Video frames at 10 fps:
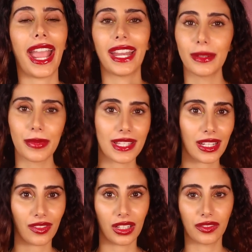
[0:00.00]
80%
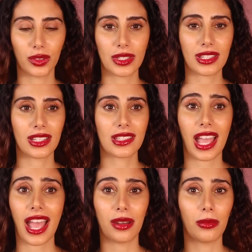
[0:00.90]
of influencers
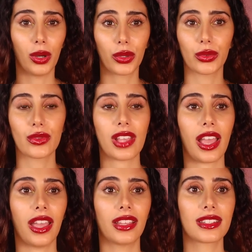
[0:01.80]
and models
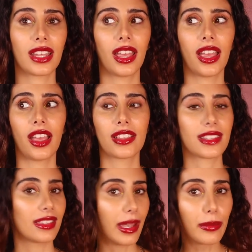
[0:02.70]
and
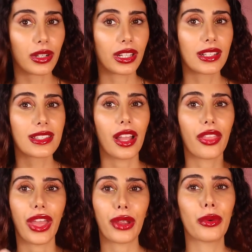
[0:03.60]
celebrities
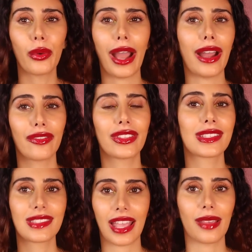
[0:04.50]
they all have the
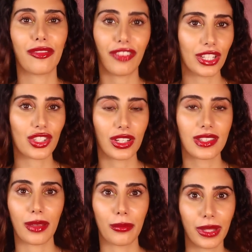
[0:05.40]
same
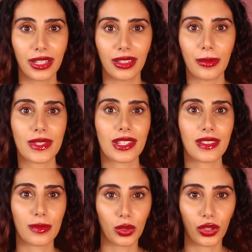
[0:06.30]
features big lips
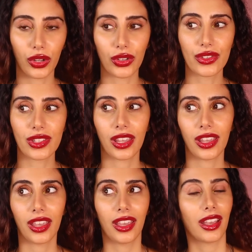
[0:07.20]
small nose
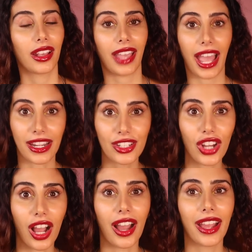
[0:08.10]
caddish
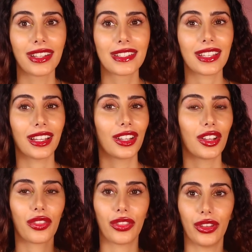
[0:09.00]
eyes
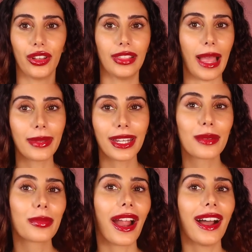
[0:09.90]
the
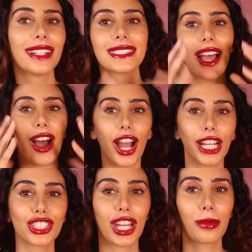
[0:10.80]
laminated brows,
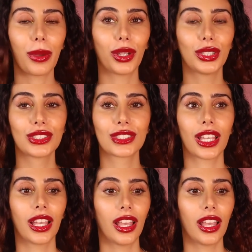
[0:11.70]
high cheekbones,